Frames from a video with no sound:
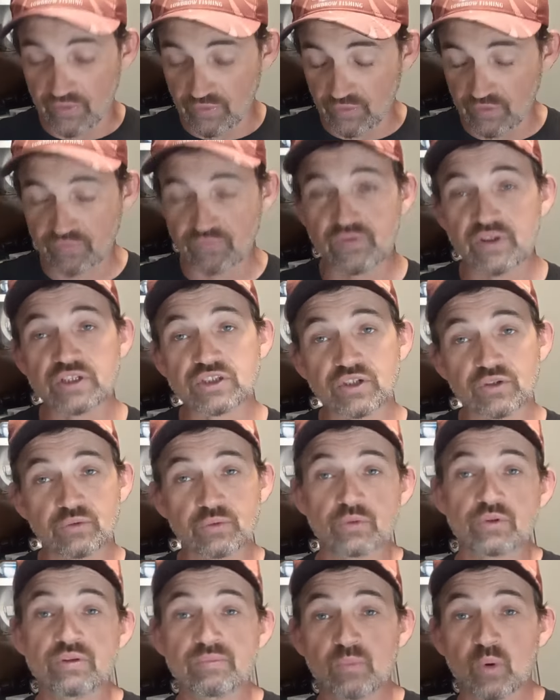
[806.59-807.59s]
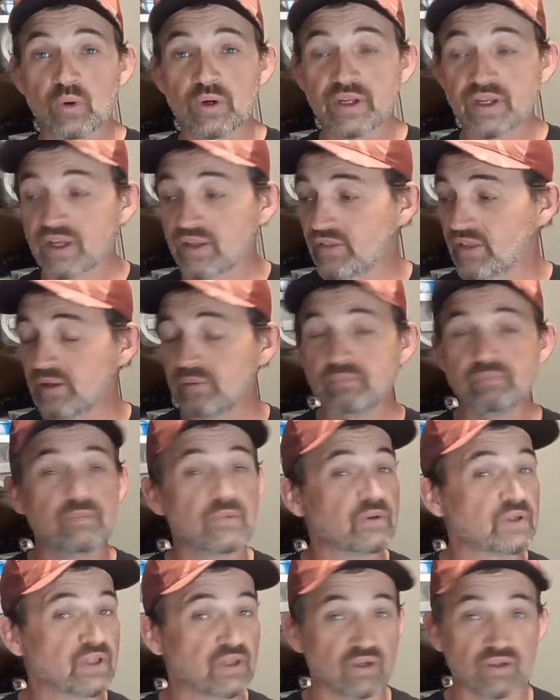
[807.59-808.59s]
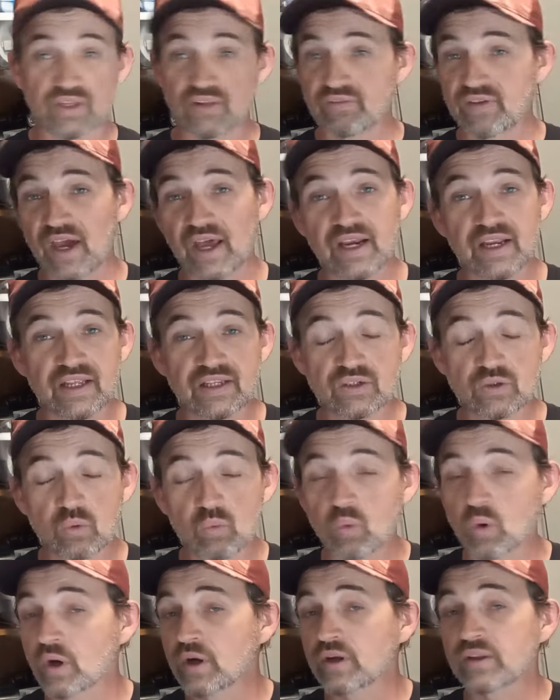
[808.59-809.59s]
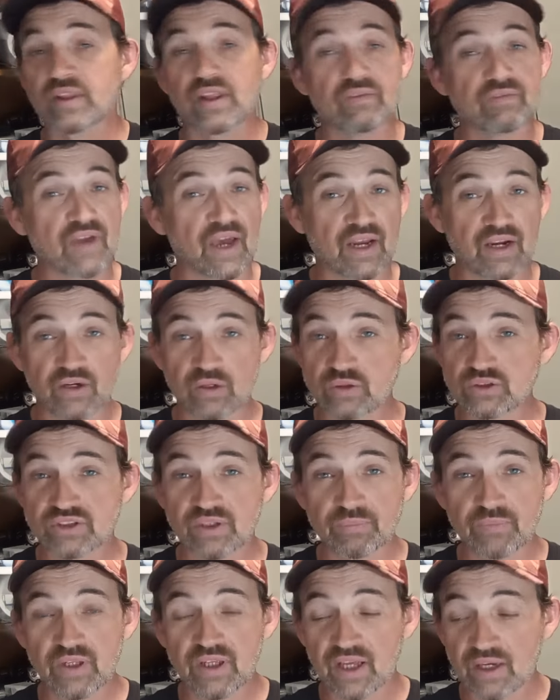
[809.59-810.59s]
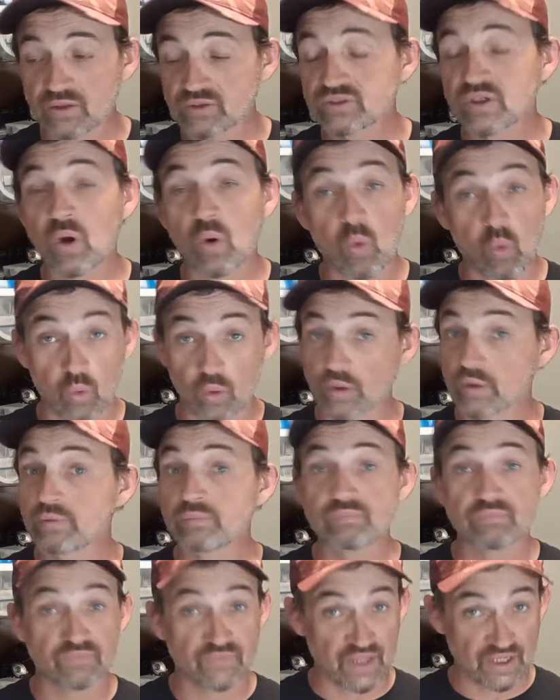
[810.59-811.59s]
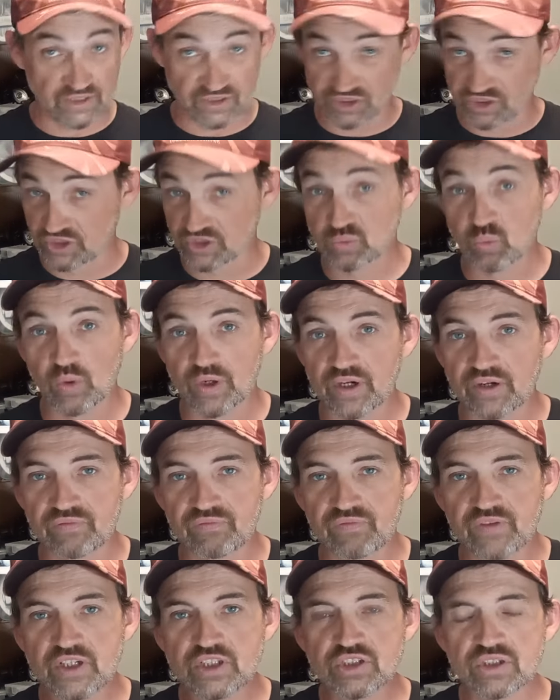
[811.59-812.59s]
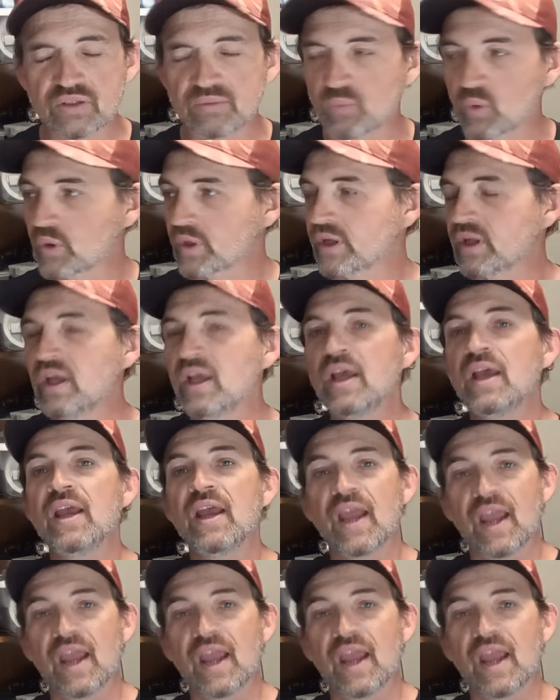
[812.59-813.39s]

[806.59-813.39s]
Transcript: and they're fishing through the morning, and then, you know, they've got to get to work, they've got to do something else, or they just wanted to fish in the morning,